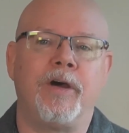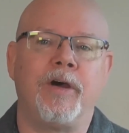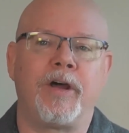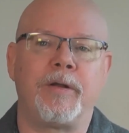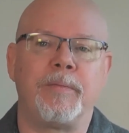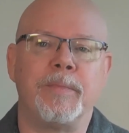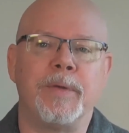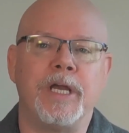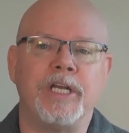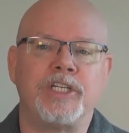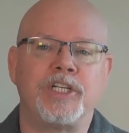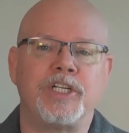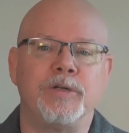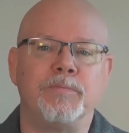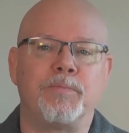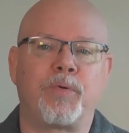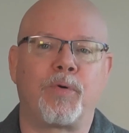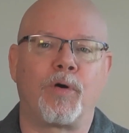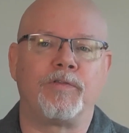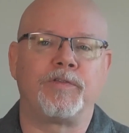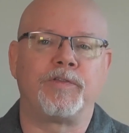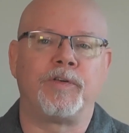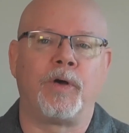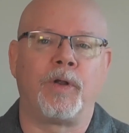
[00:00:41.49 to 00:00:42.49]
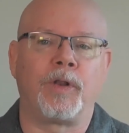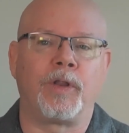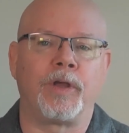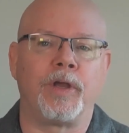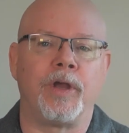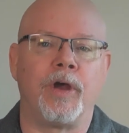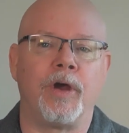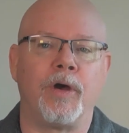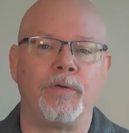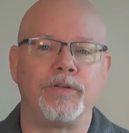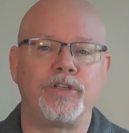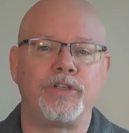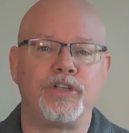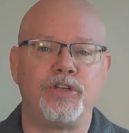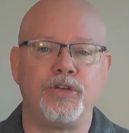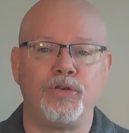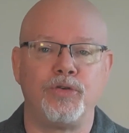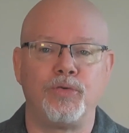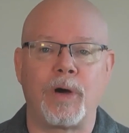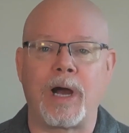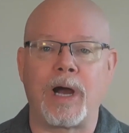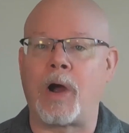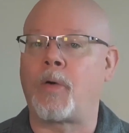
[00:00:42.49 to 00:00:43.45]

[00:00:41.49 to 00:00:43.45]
automation portfolio to